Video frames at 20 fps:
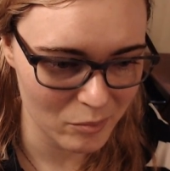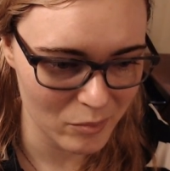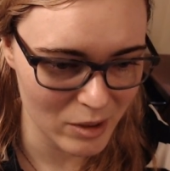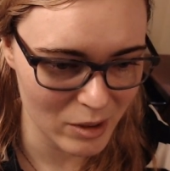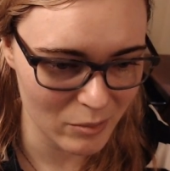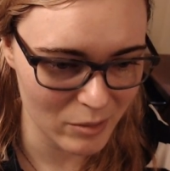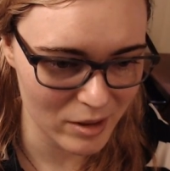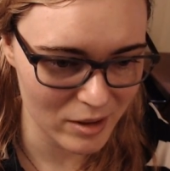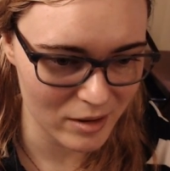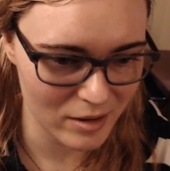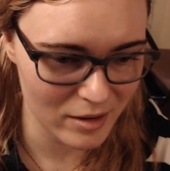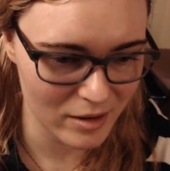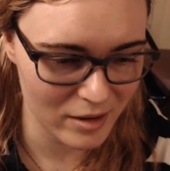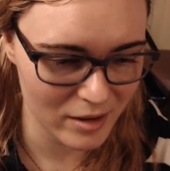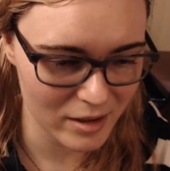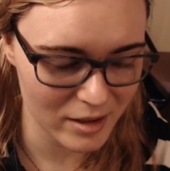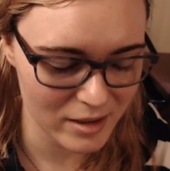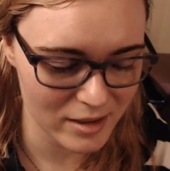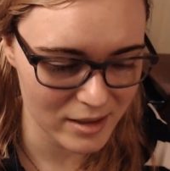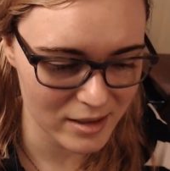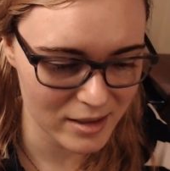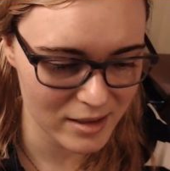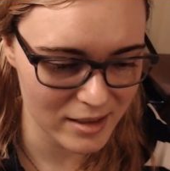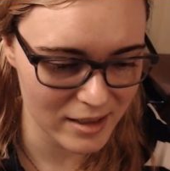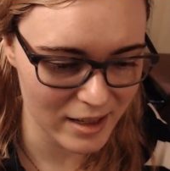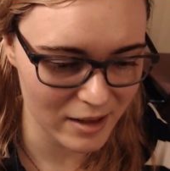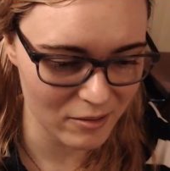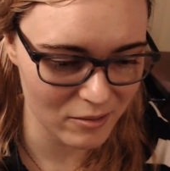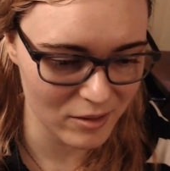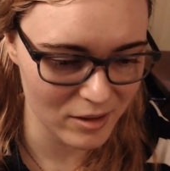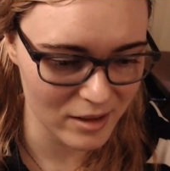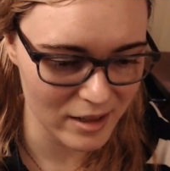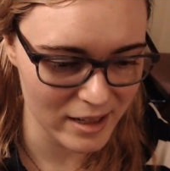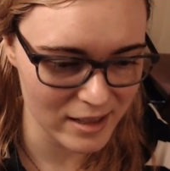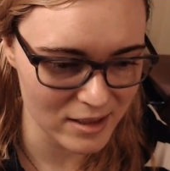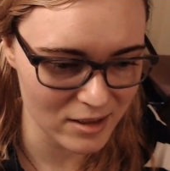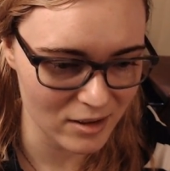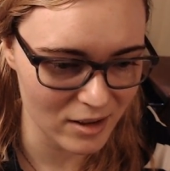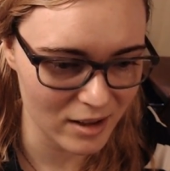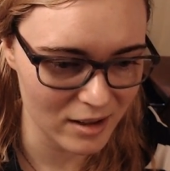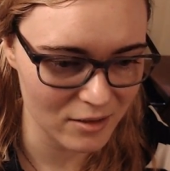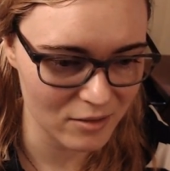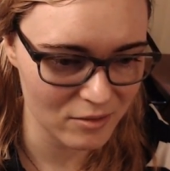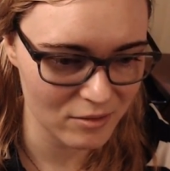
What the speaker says: Maybe this. That one has a lot